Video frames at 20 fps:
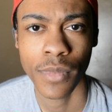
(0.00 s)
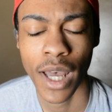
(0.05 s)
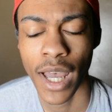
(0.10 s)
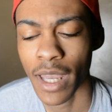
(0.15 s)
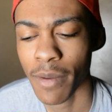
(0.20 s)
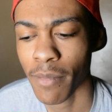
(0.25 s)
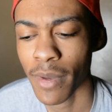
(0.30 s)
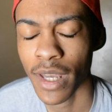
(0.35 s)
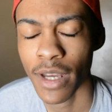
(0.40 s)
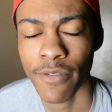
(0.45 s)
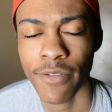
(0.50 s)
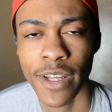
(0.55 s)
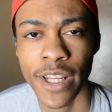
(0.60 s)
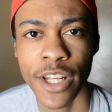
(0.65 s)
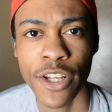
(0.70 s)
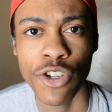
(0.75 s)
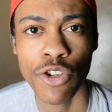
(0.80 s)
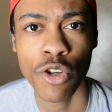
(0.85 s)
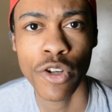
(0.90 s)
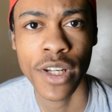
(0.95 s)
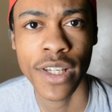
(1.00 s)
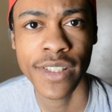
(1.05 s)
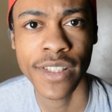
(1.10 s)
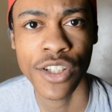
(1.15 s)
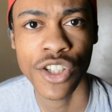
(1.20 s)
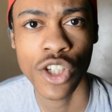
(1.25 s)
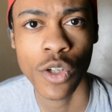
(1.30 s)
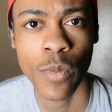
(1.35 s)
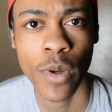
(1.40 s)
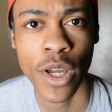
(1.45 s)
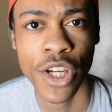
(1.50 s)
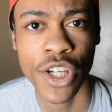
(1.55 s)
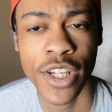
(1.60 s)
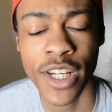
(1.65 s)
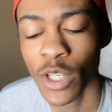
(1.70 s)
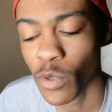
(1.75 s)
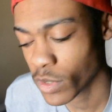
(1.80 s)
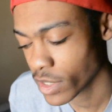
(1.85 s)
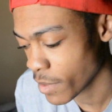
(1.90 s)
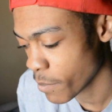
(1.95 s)
I may have needed you in this situation.
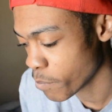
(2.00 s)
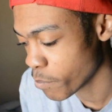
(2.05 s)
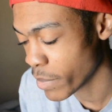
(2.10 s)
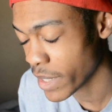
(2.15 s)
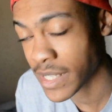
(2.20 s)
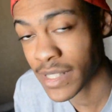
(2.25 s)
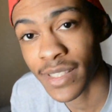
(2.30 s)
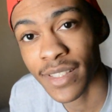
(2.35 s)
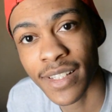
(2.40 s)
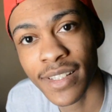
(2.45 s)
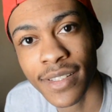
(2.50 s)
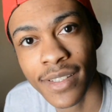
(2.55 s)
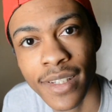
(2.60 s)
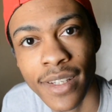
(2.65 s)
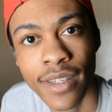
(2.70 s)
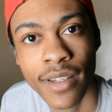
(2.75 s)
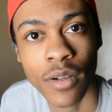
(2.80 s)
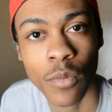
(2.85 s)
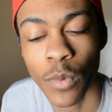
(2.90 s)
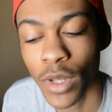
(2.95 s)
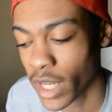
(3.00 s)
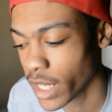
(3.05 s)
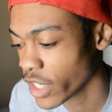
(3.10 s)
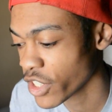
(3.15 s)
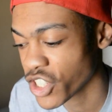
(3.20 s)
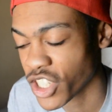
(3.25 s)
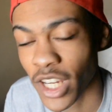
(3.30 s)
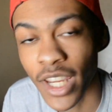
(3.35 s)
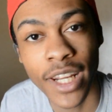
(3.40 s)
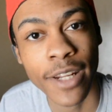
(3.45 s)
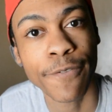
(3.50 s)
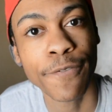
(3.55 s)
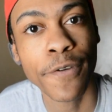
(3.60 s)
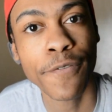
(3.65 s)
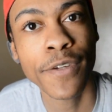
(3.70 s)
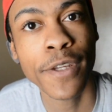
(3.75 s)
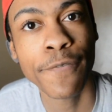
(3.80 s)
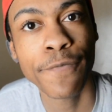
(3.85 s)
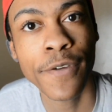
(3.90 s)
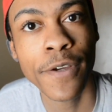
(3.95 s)
This was a business deal. We could have shared it
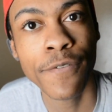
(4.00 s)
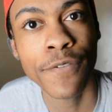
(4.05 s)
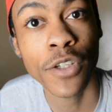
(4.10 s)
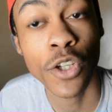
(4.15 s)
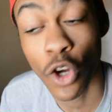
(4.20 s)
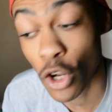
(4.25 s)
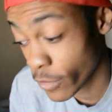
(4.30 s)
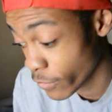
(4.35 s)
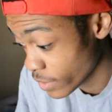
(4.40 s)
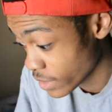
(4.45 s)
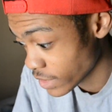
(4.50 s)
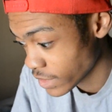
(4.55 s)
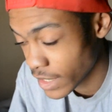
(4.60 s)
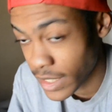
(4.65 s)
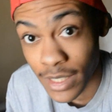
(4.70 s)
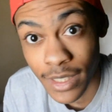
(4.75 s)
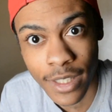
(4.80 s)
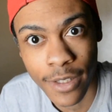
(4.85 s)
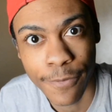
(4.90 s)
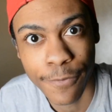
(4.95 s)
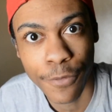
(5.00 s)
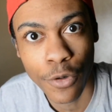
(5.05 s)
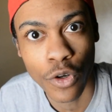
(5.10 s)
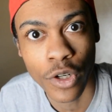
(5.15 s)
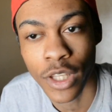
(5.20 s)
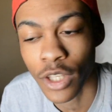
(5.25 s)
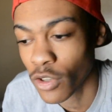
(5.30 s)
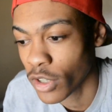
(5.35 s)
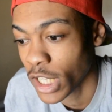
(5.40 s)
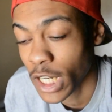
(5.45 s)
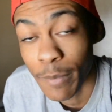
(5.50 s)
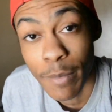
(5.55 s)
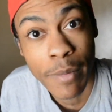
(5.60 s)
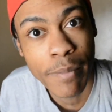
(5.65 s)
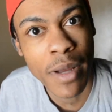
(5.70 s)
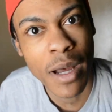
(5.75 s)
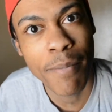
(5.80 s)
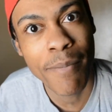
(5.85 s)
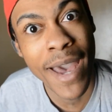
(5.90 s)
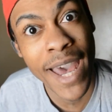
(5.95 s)
50-50 or even 60-40. You could have been
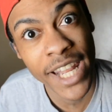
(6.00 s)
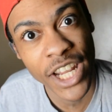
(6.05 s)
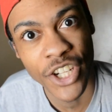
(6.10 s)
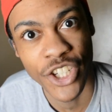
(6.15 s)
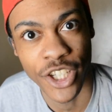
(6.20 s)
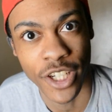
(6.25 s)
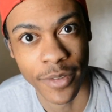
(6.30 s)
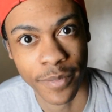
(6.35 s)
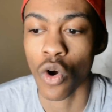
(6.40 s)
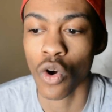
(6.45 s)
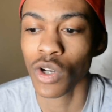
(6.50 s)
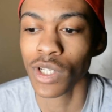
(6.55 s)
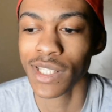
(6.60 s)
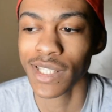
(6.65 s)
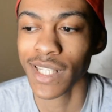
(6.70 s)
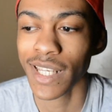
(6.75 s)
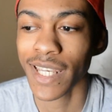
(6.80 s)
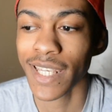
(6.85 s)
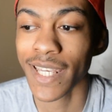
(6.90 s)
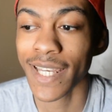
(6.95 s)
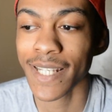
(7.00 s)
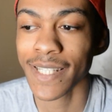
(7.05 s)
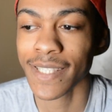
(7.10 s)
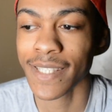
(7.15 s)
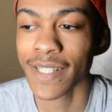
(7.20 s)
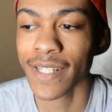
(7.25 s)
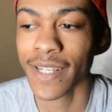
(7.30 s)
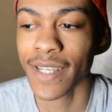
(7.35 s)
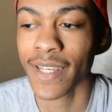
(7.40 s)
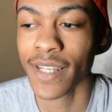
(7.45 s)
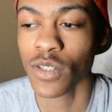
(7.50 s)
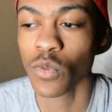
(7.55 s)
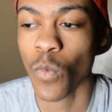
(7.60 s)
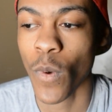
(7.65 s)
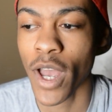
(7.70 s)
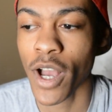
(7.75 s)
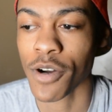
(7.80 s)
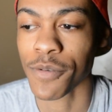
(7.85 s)
my manager. Or say yesterday as well.